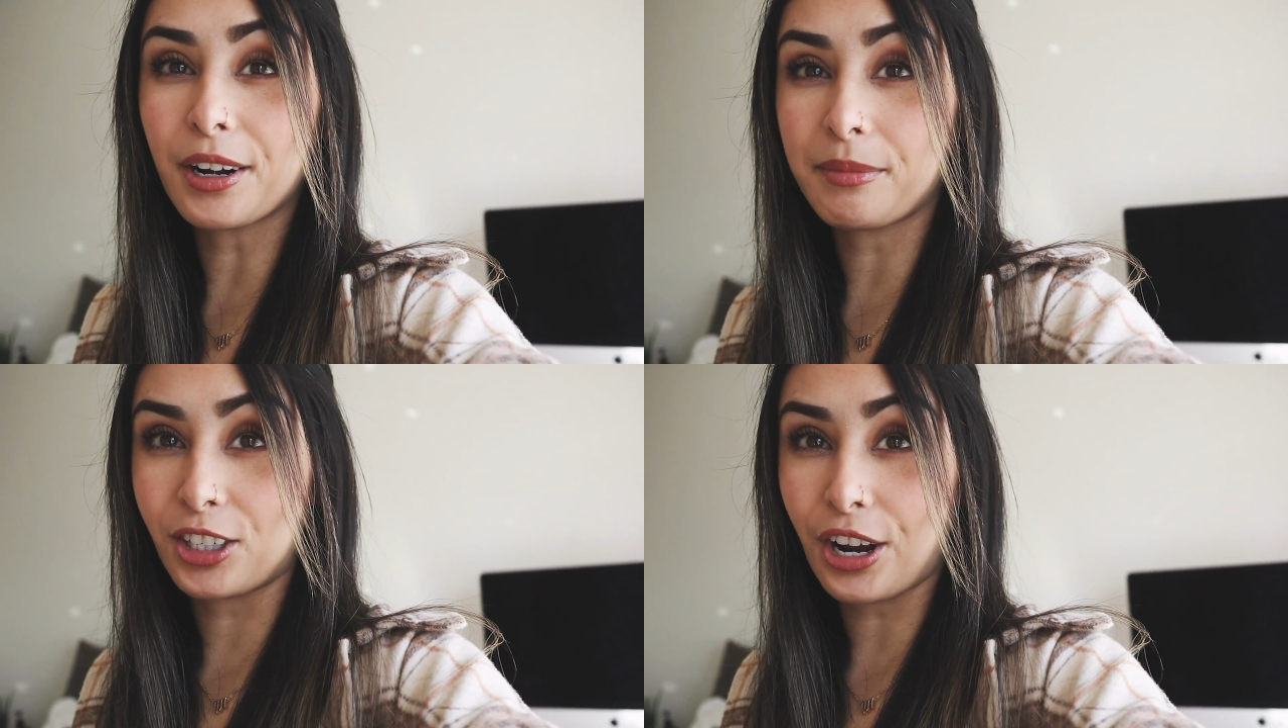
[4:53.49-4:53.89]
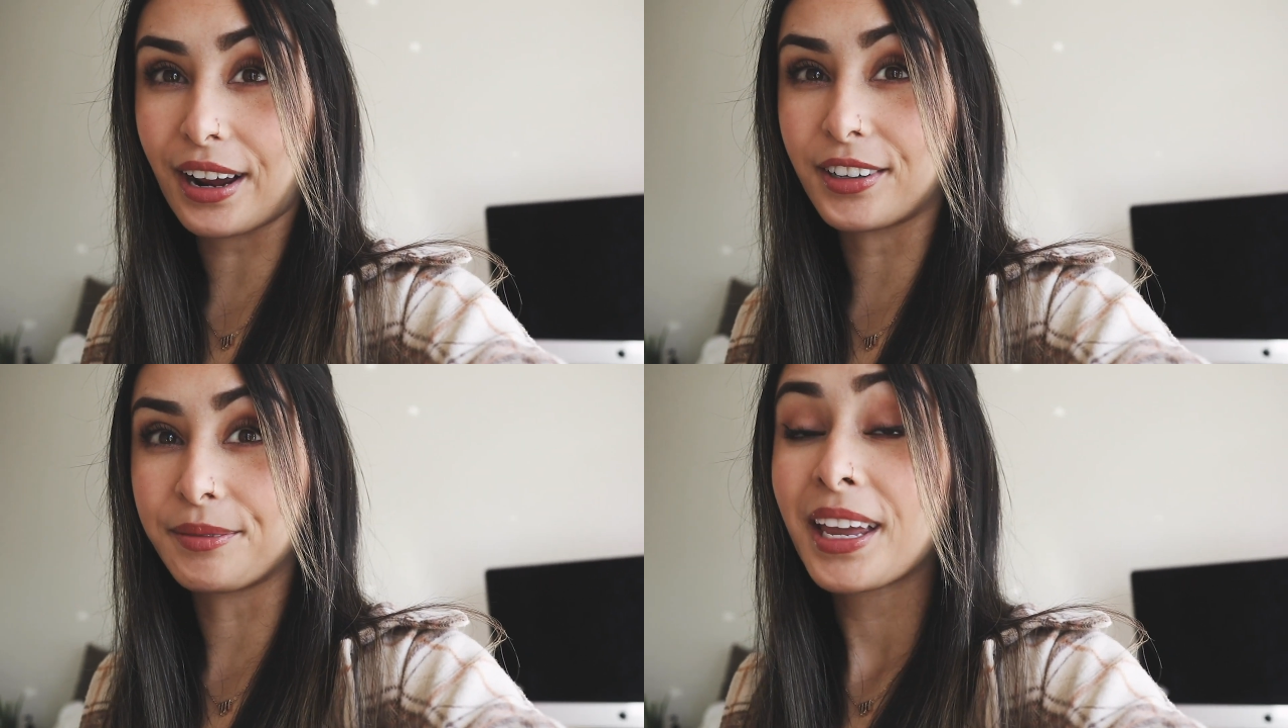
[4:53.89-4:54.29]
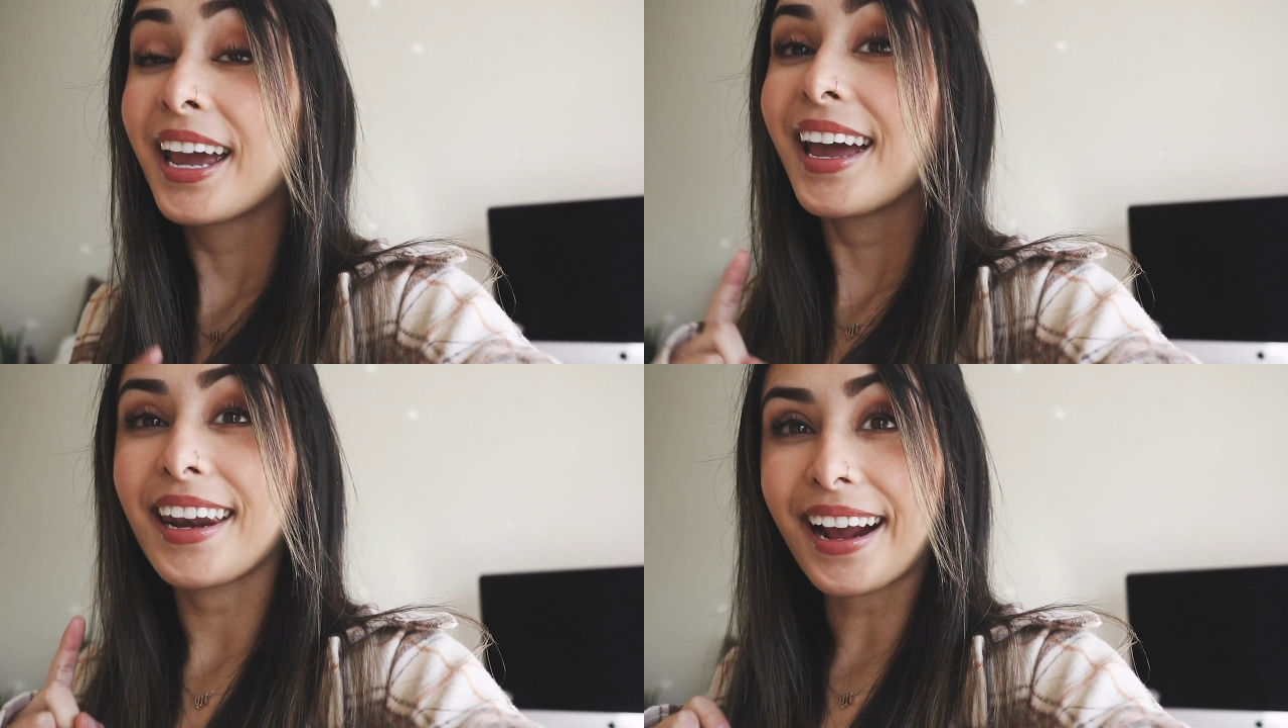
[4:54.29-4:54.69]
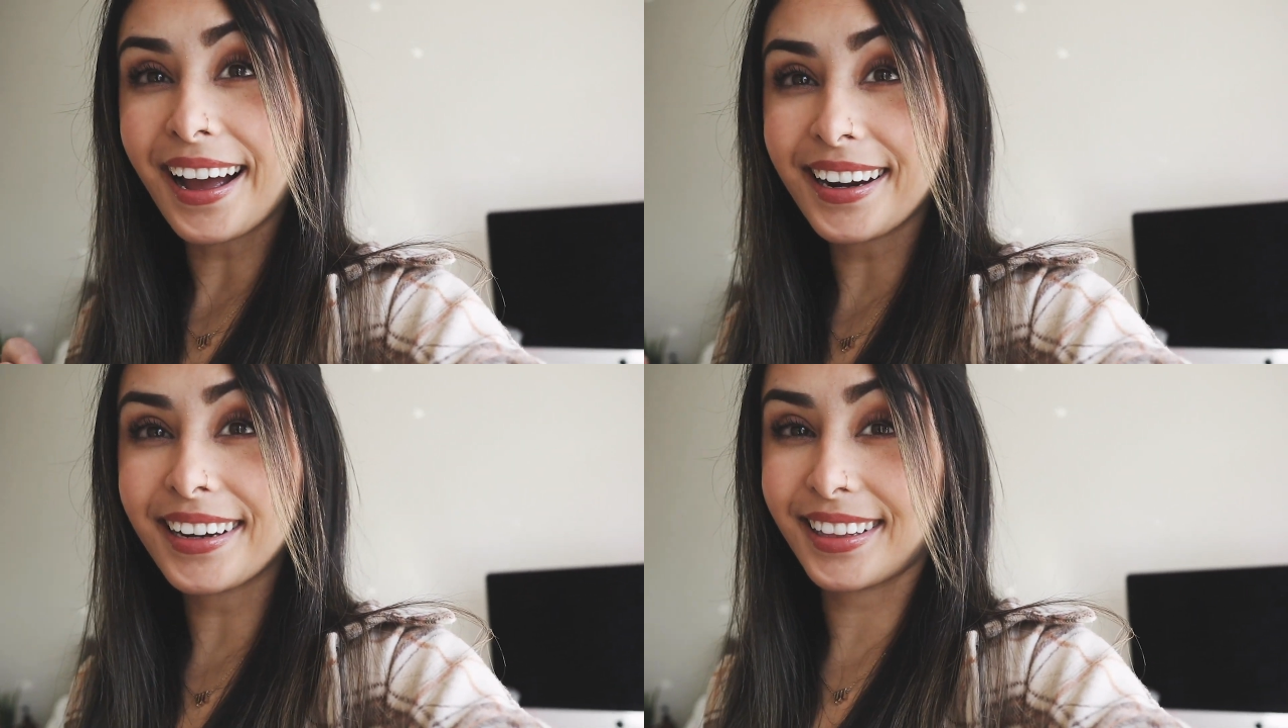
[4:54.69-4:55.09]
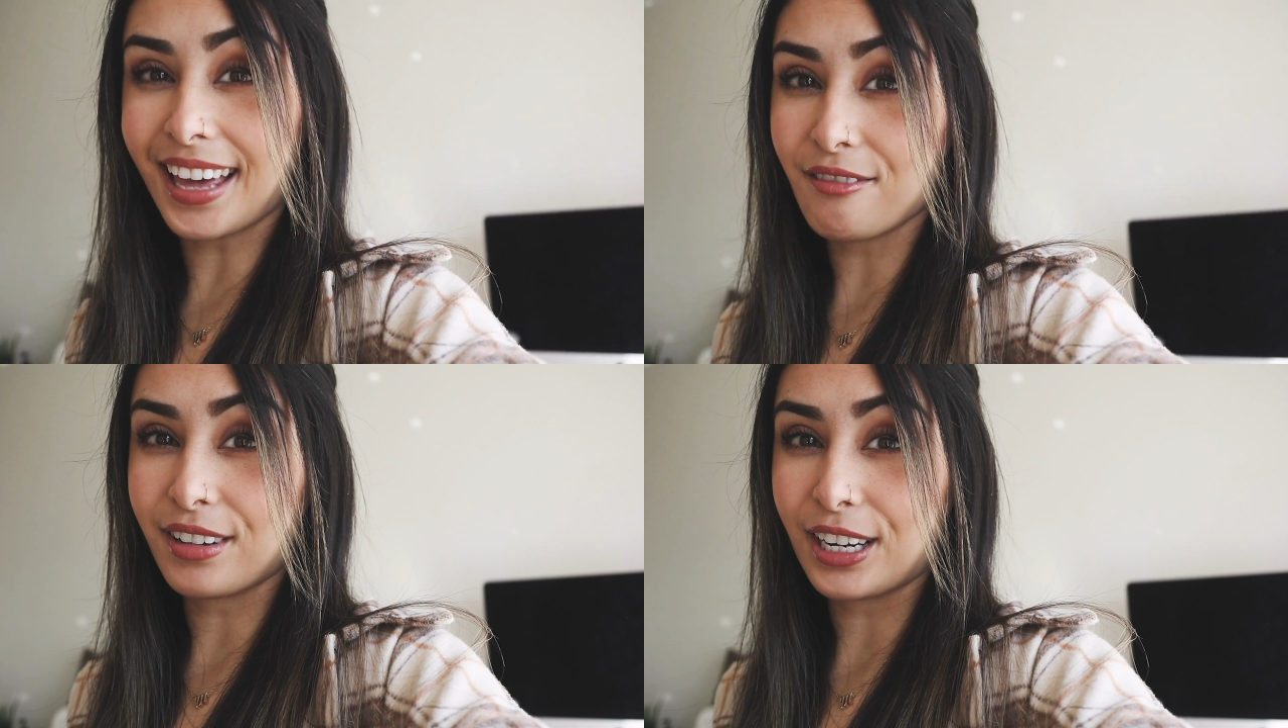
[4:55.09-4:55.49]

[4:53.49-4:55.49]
on my channel, and I edited that